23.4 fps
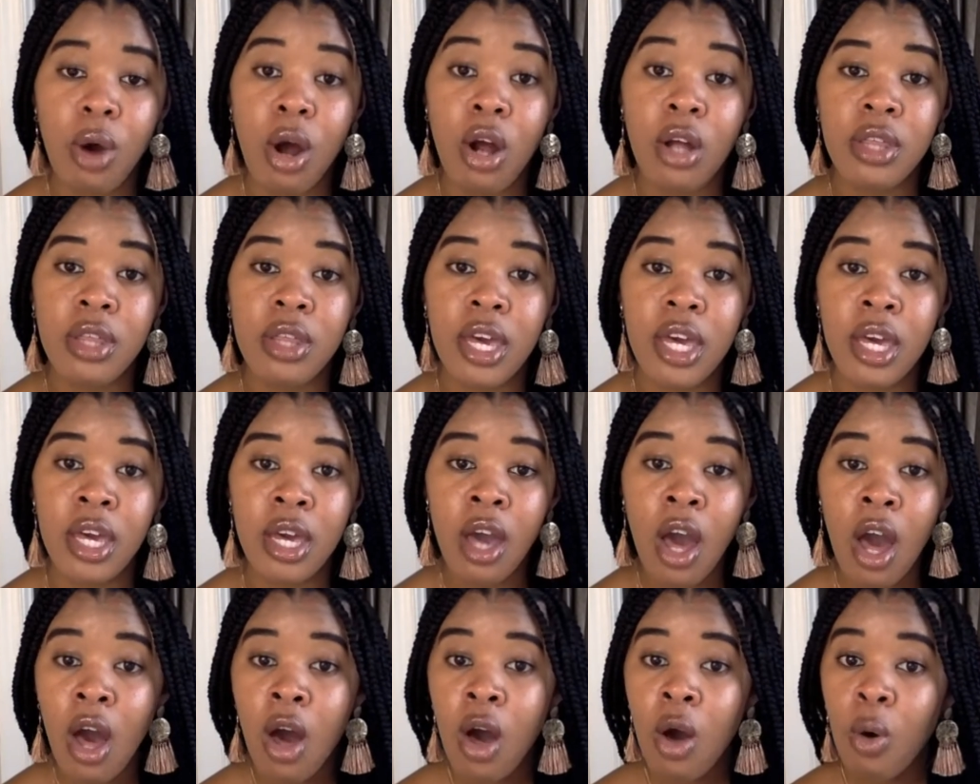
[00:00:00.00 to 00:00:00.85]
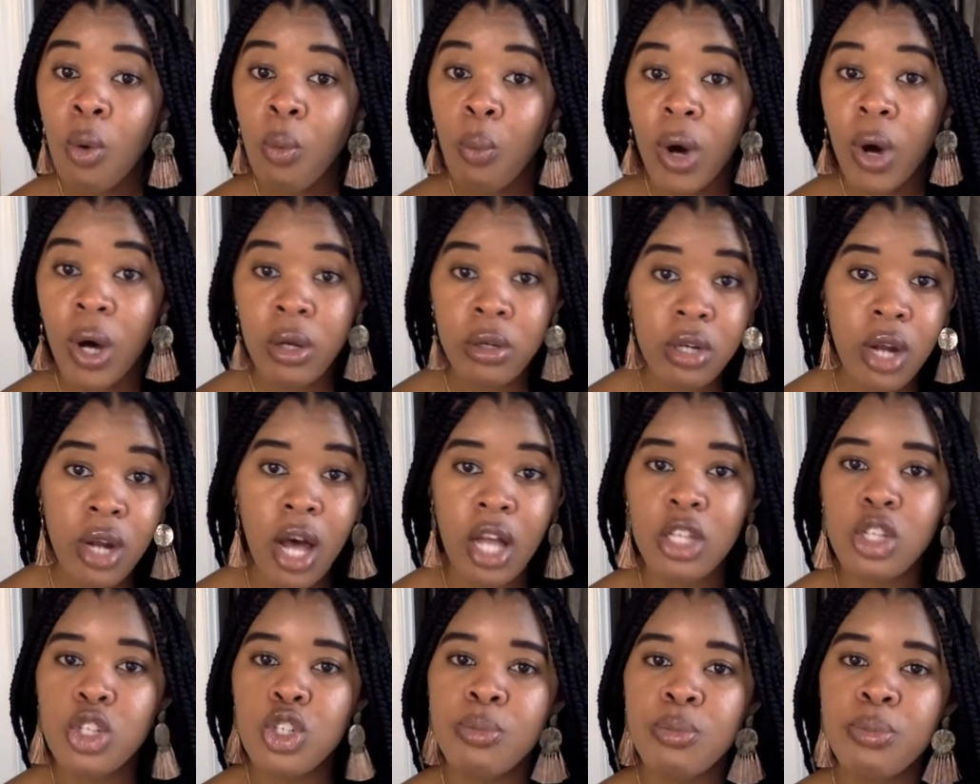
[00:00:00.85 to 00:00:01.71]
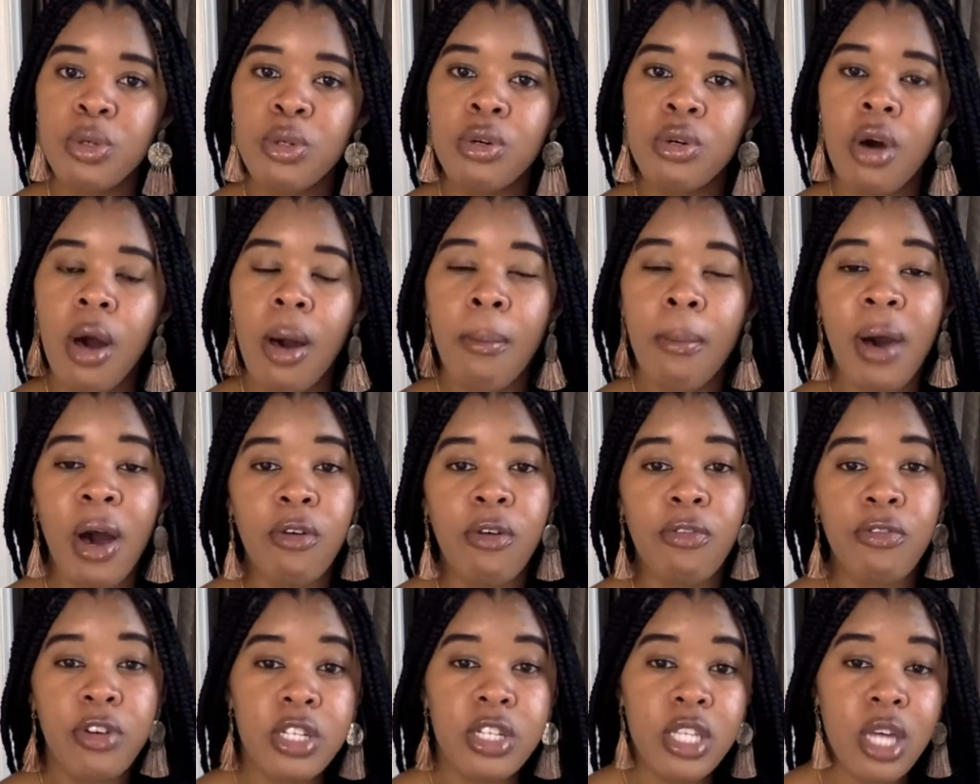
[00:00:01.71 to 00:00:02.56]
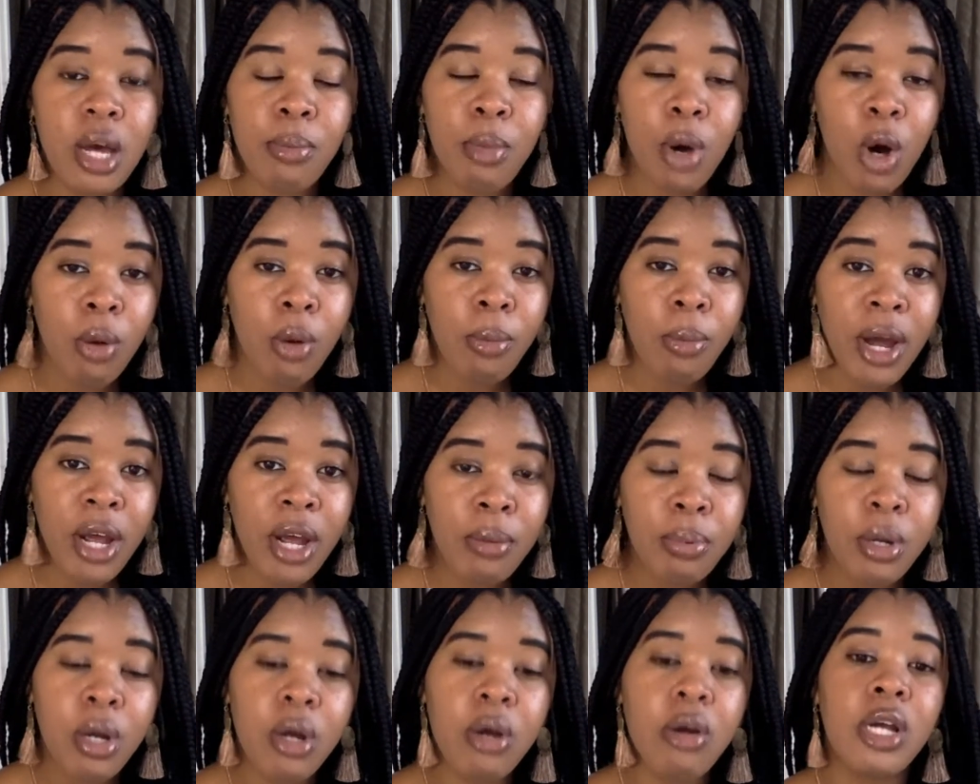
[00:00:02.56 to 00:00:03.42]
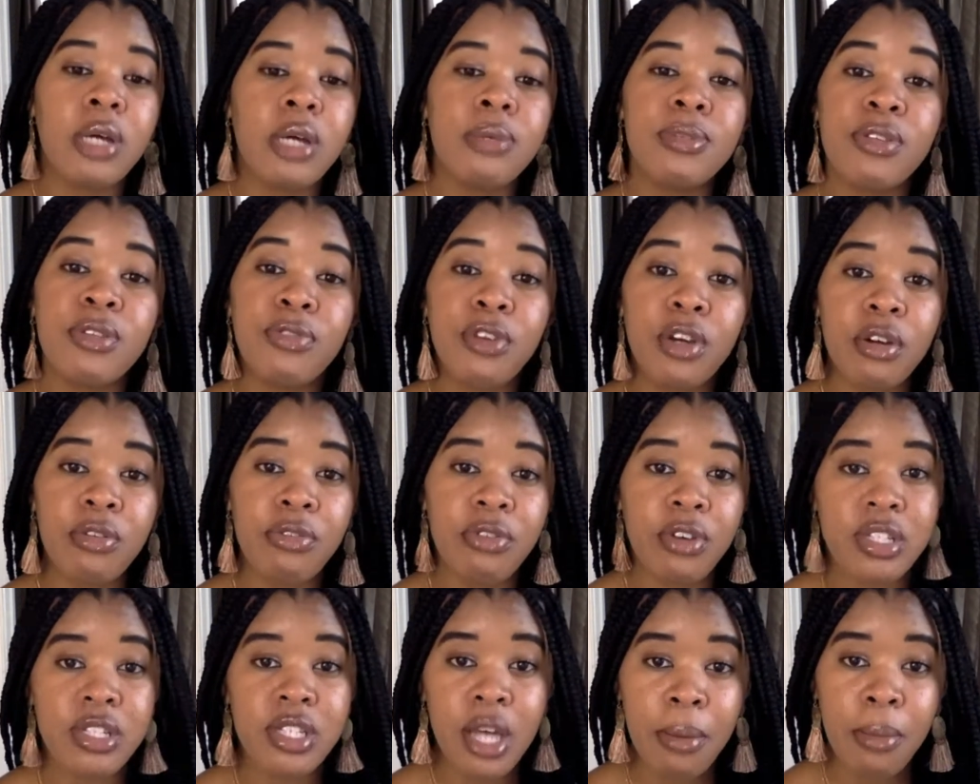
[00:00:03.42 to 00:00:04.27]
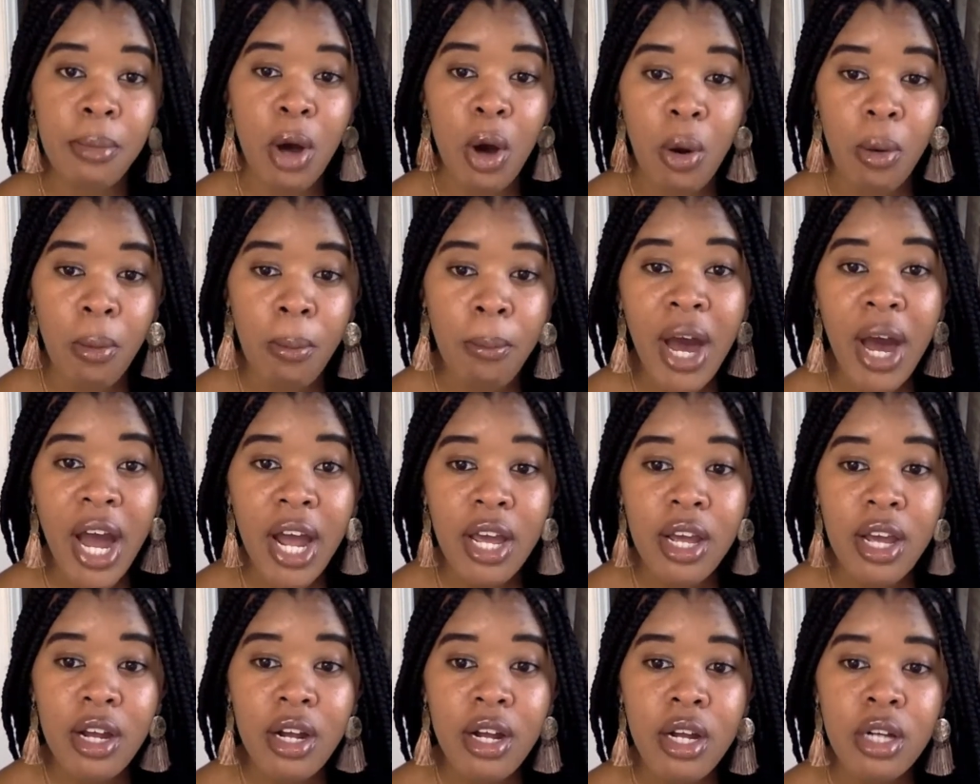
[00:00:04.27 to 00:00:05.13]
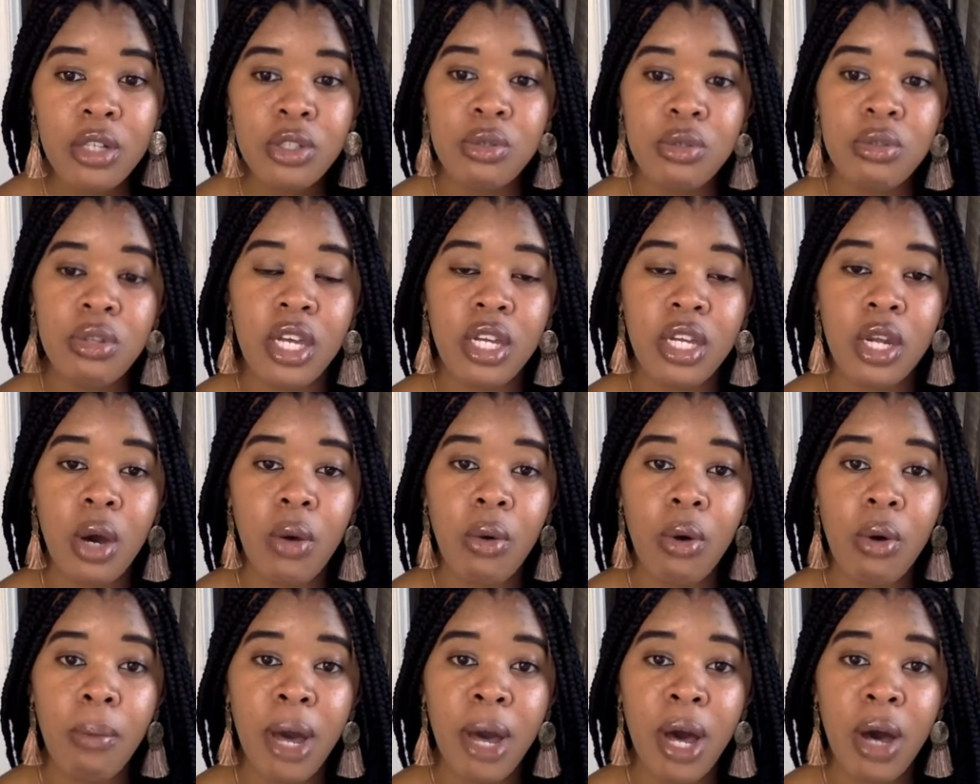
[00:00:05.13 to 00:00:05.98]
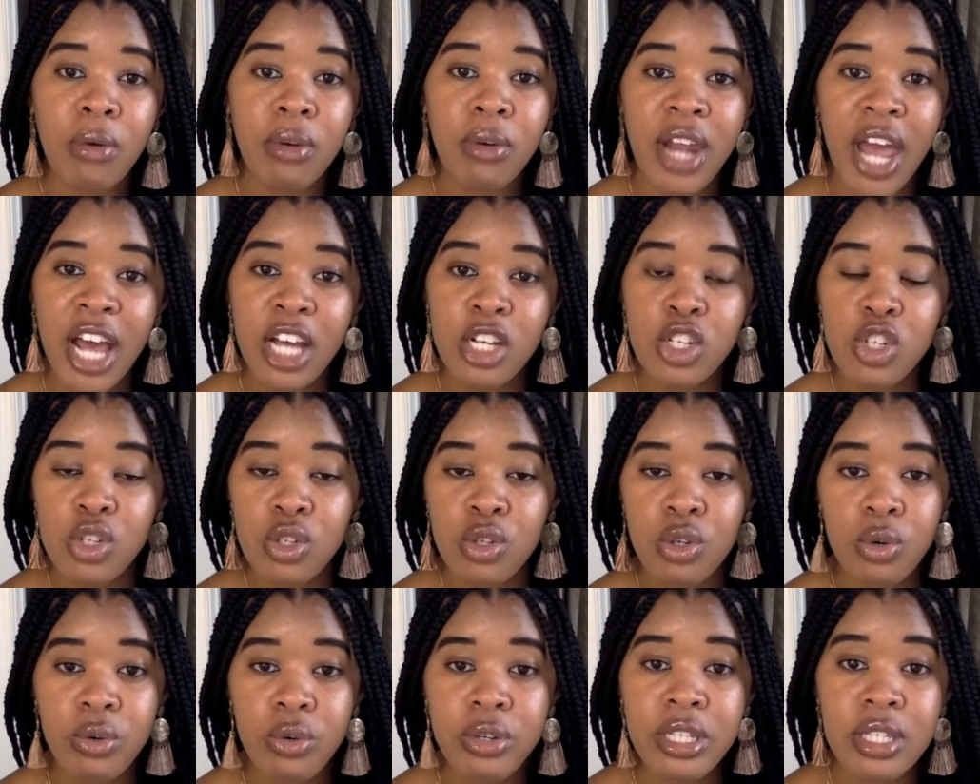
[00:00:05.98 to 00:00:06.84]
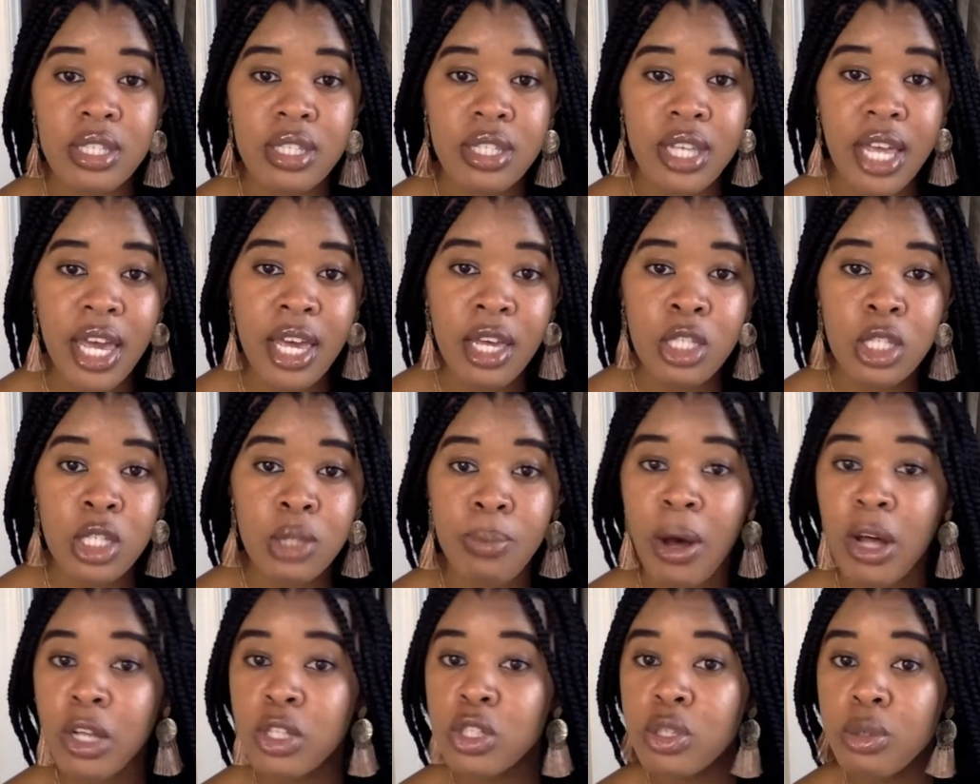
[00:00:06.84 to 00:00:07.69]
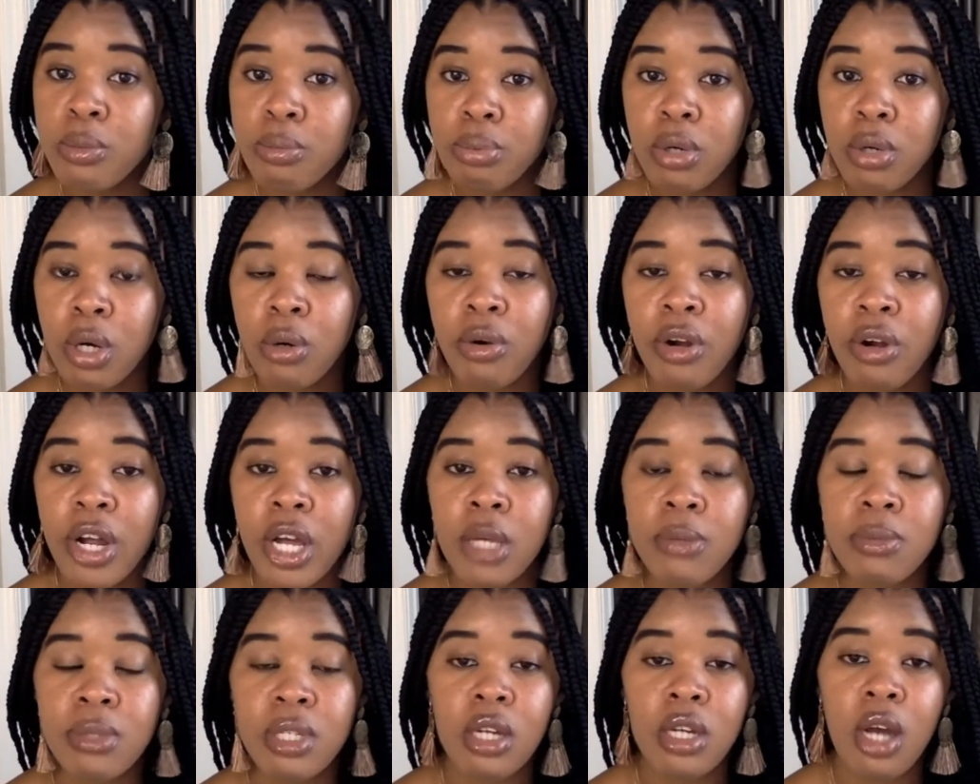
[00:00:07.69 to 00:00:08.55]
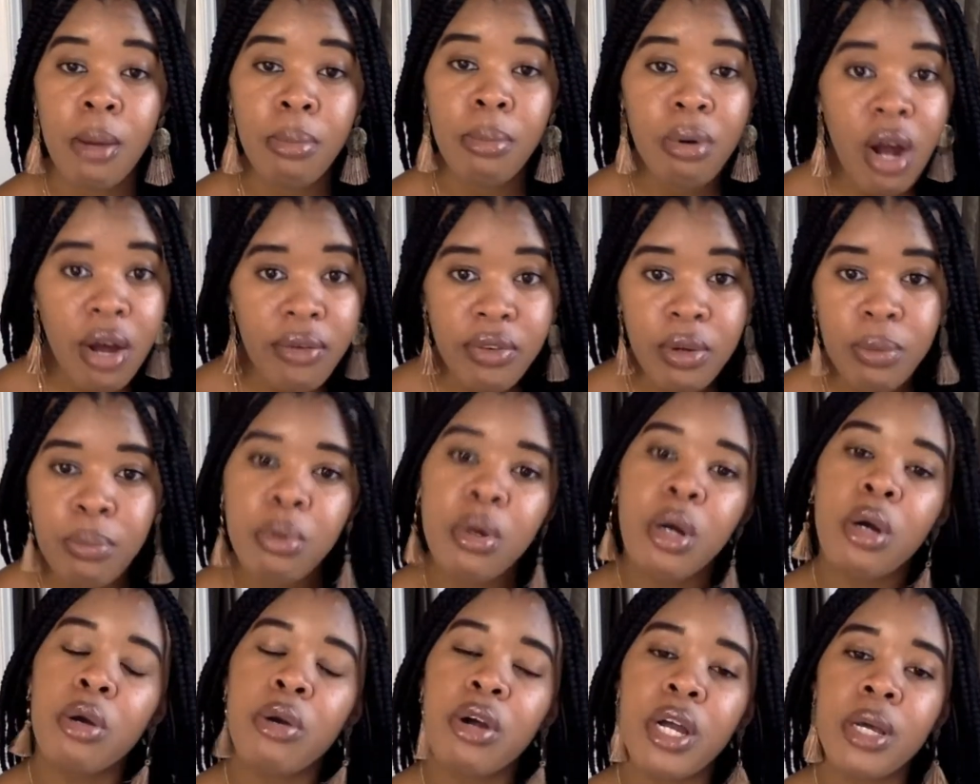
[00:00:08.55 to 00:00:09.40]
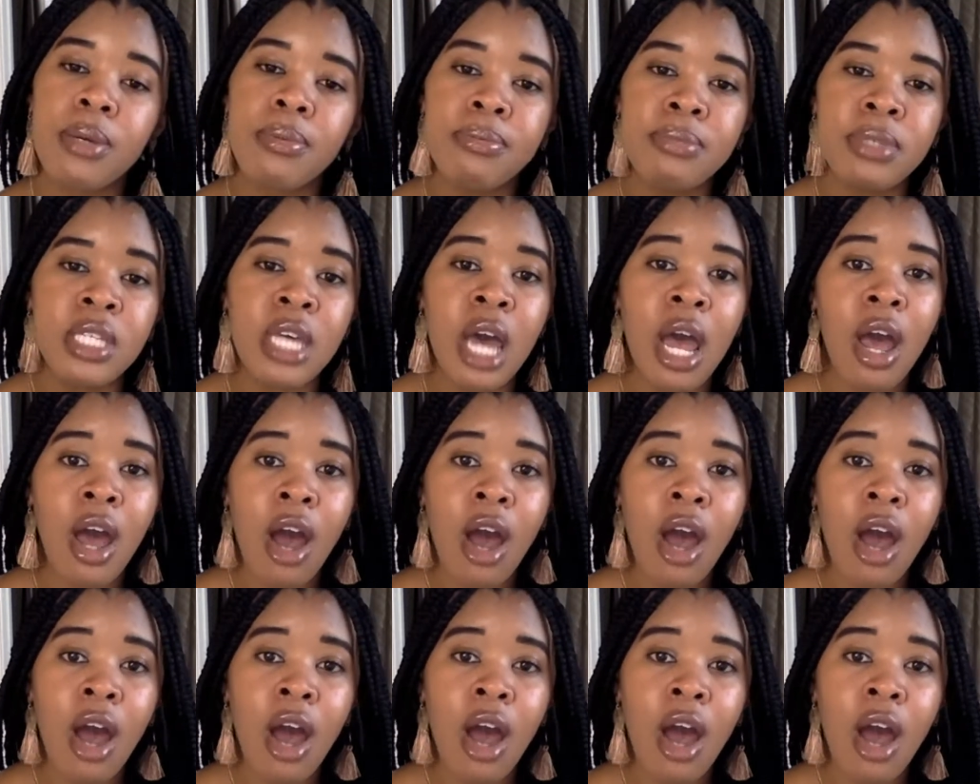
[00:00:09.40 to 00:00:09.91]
Are they well knowledgeable about first-time home buyer programs? If you're a first-time home buyer, do they know about national and state sponsored programs and nonprofit programs?